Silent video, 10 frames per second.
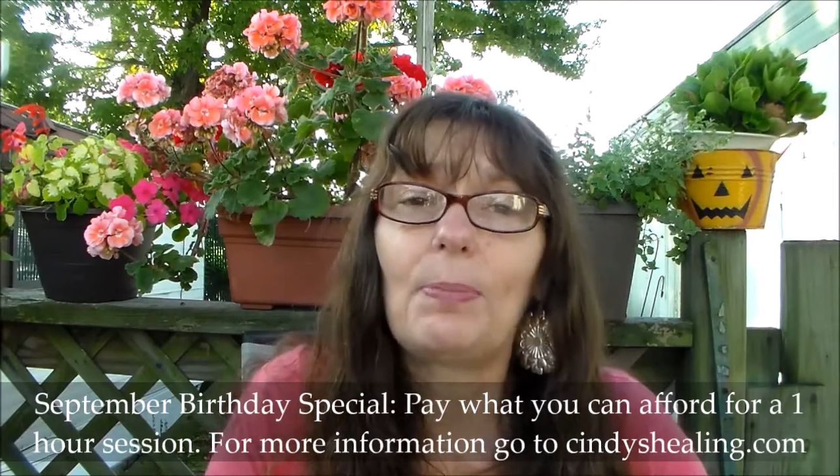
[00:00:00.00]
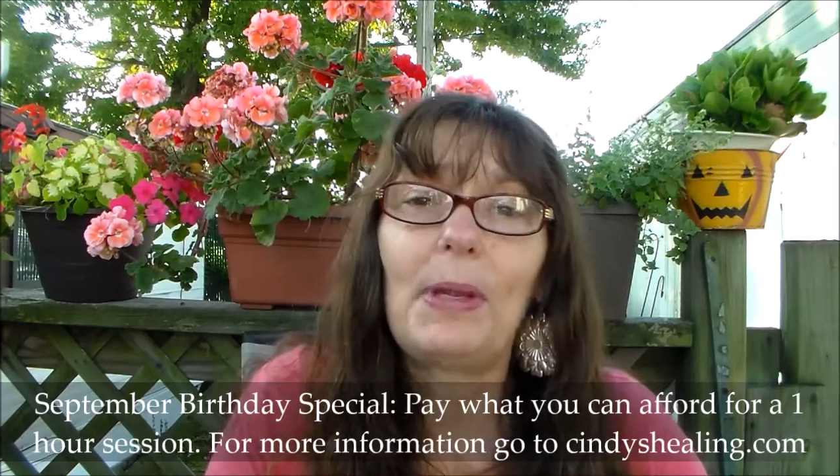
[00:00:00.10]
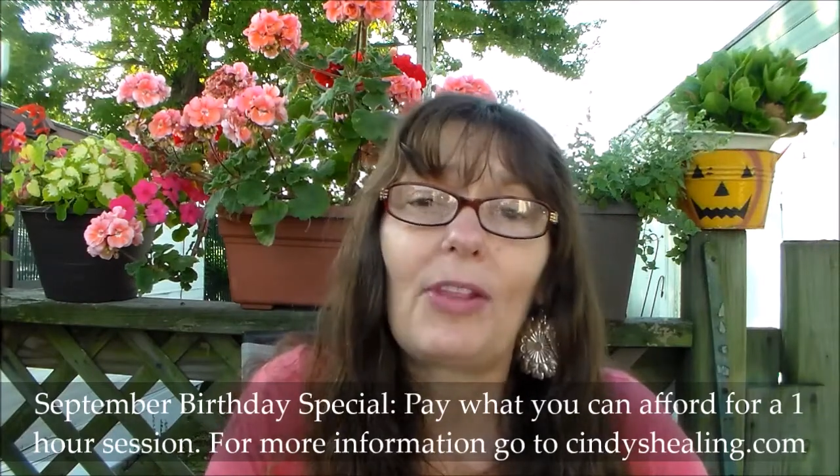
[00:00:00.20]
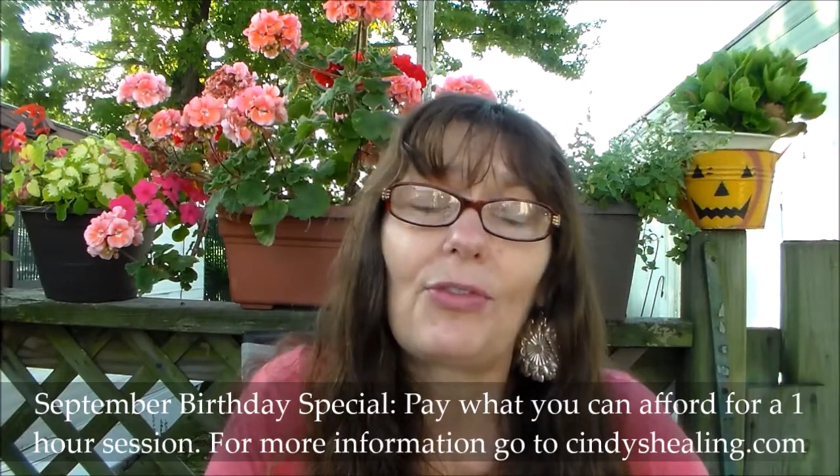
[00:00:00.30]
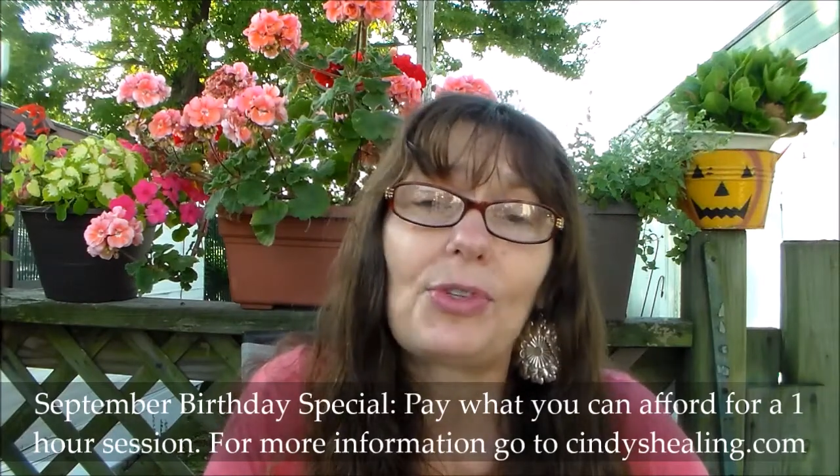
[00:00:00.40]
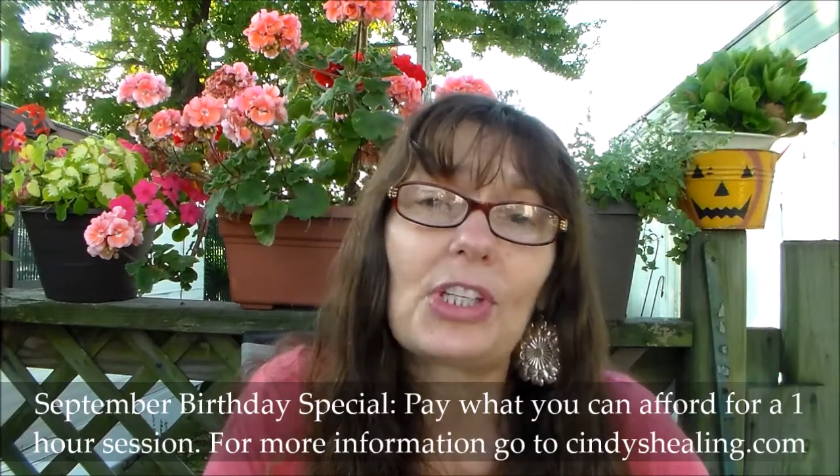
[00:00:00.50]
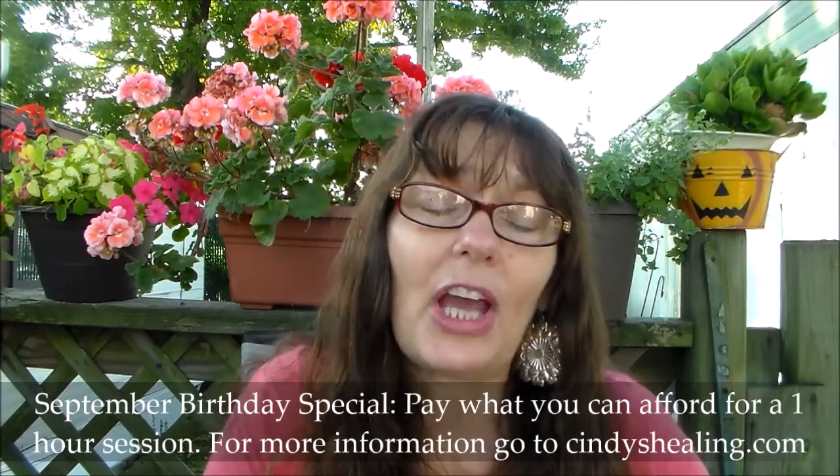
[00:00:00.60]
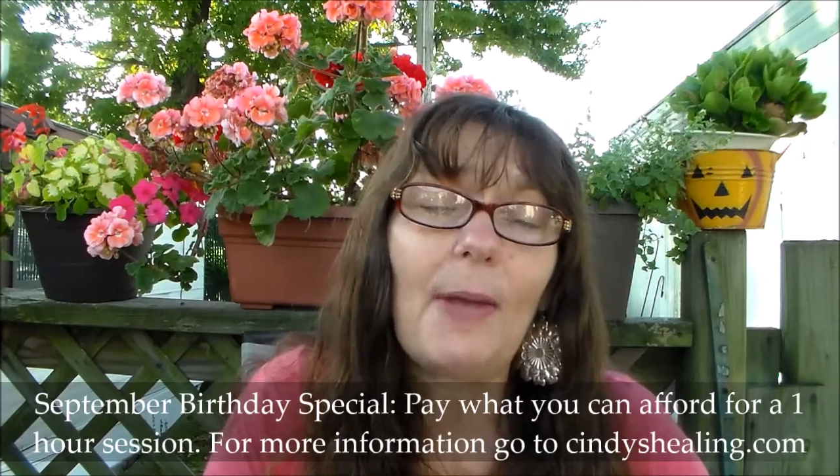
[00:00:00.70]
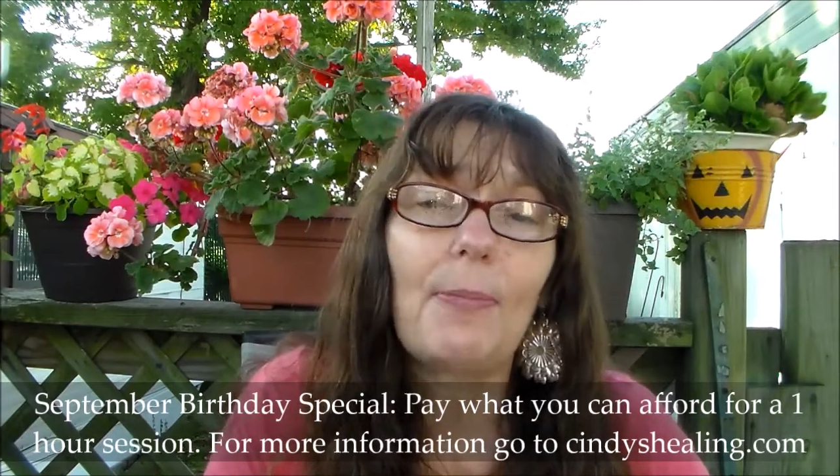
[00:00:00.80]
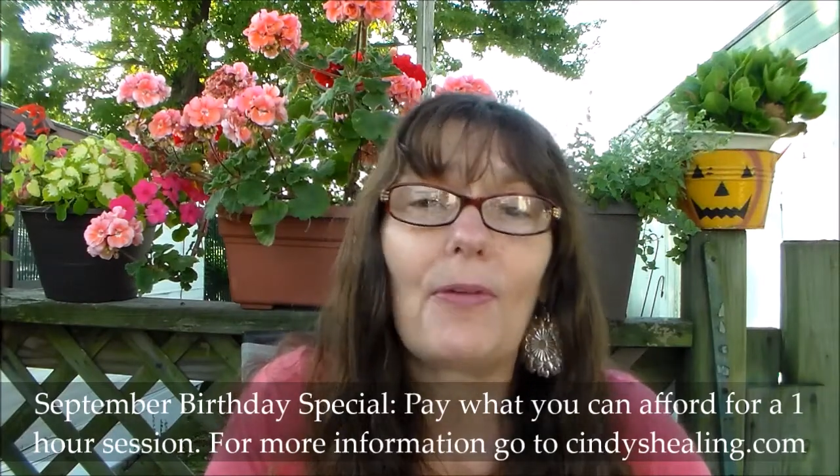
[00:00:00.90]
be through
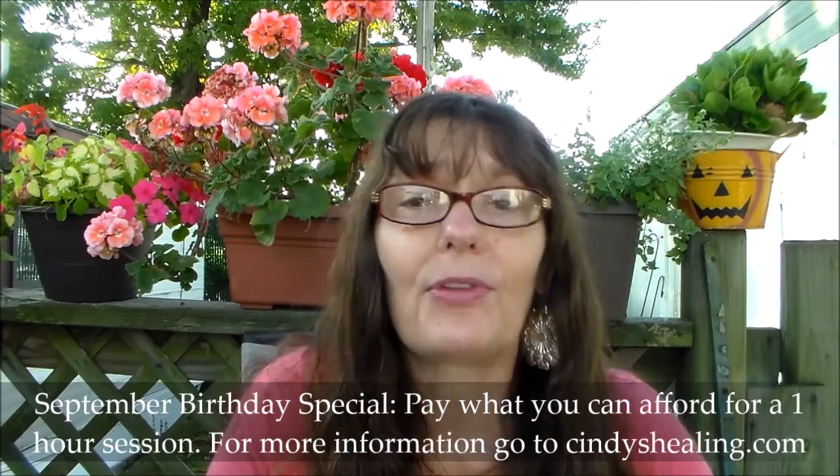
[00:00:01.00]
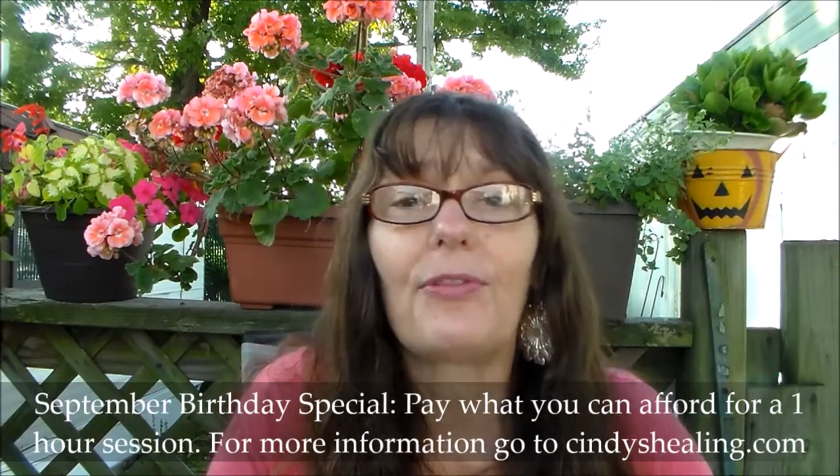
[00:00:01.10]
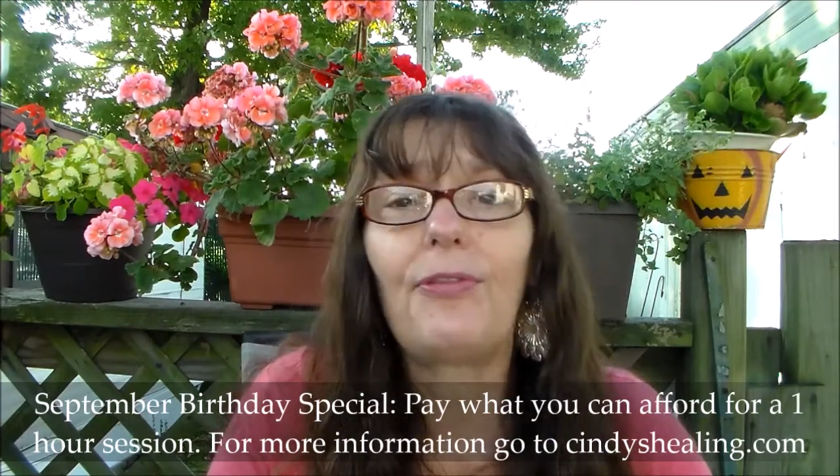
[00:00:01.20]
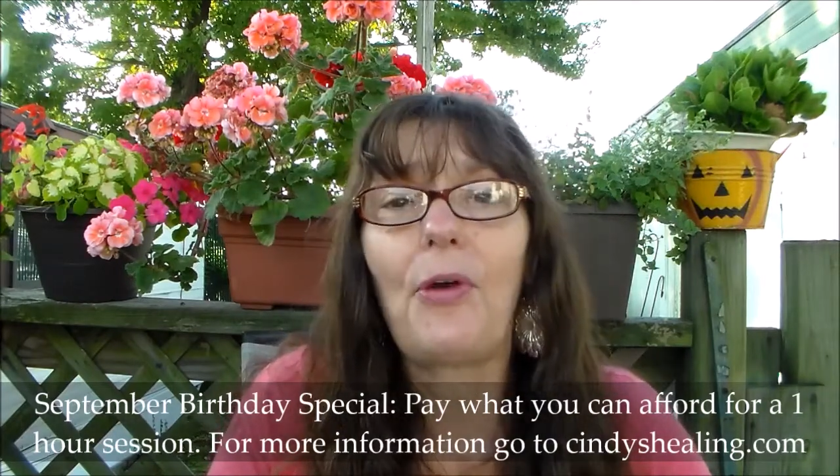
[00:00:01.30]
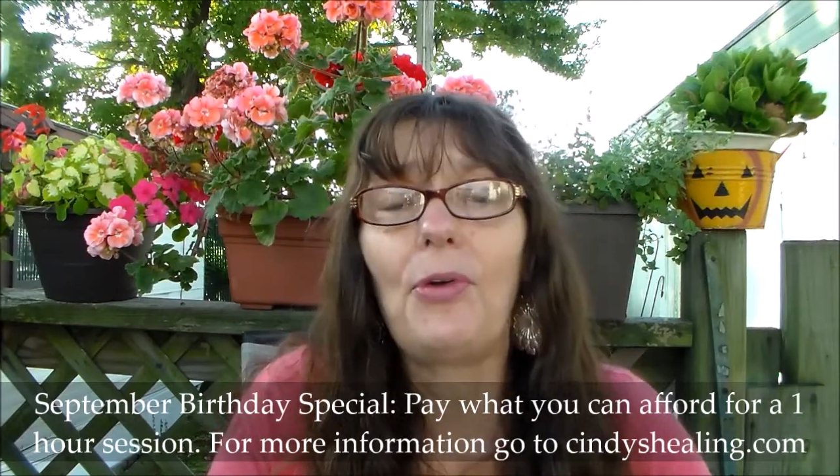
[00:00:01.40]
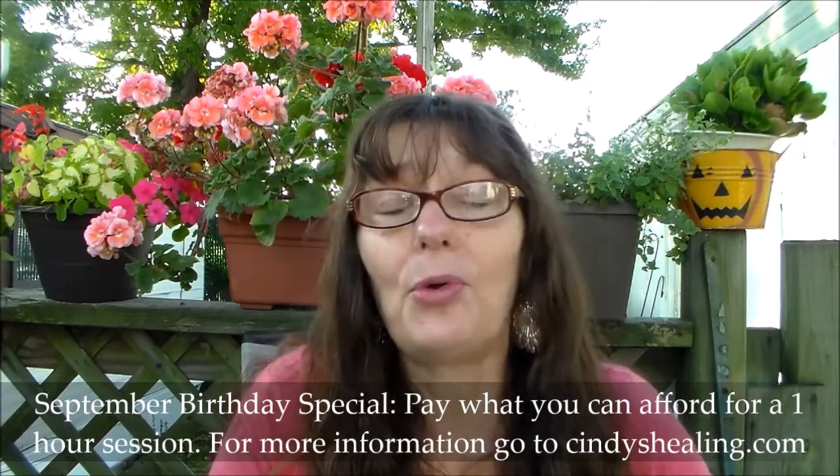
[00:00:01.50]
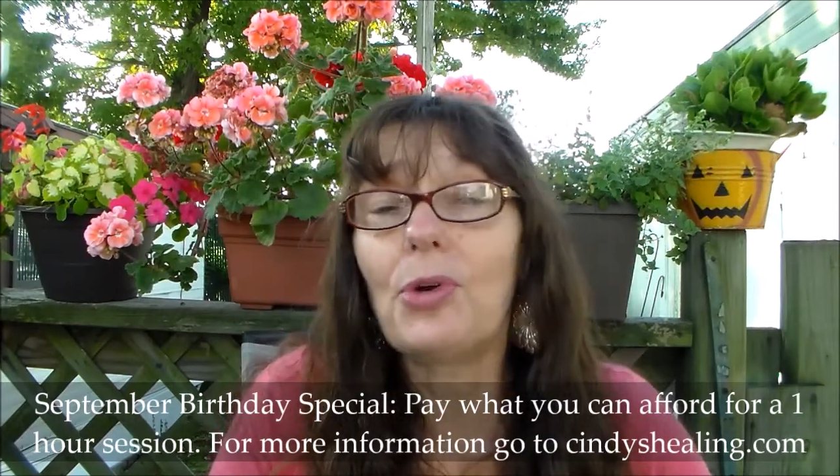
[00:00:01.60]
Skype, over the phone,